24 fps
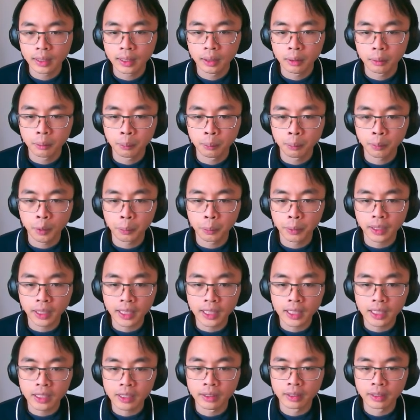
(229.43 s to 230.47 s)

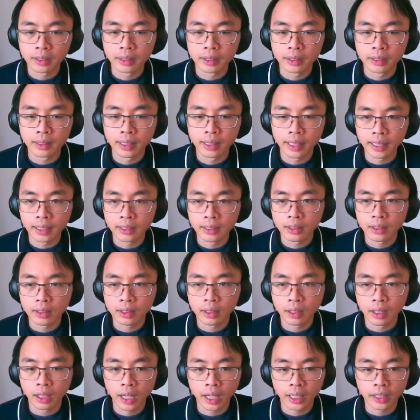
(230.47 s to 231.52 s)
publication date,
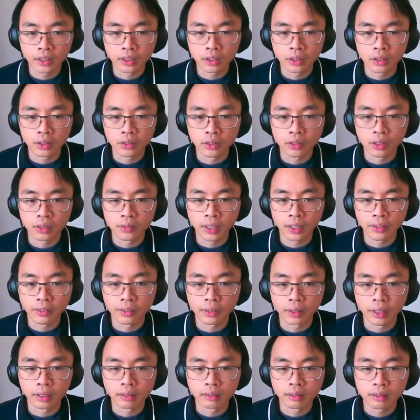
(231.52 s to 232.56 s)
I can use
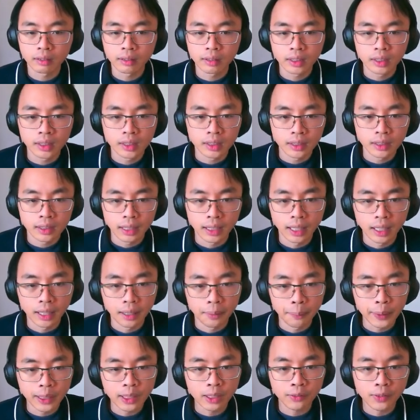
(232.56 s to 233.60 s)
2009.
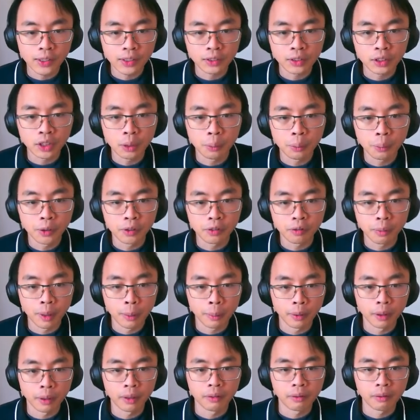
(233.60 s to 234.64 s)
Because these are numbers,
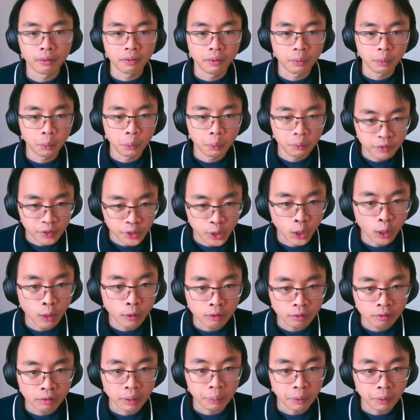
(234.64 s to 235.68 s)
remember,
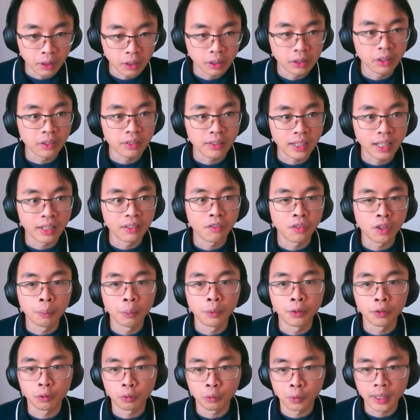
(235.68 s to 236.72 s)
JavaScript understands numbers
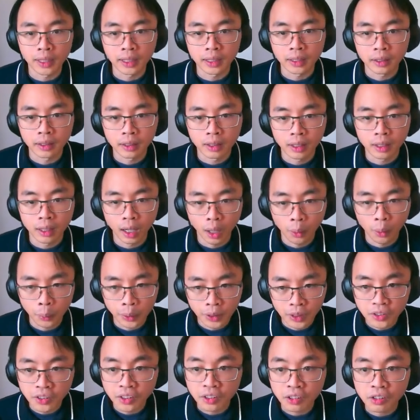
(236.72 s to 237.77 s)
already. We're
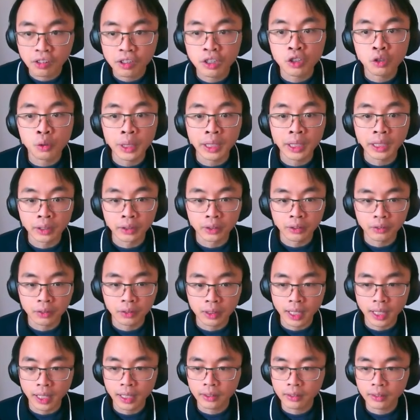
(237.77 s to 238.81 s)
using strings for
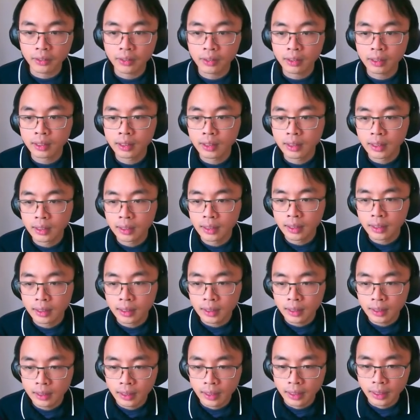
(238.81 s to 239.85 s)
text.
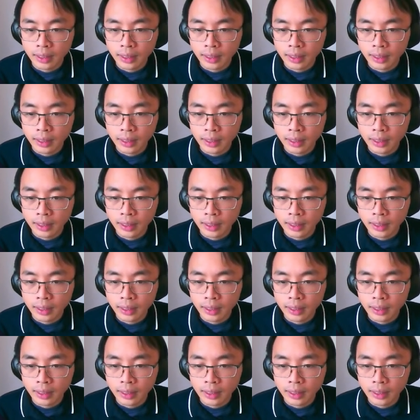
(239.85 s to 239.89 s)
And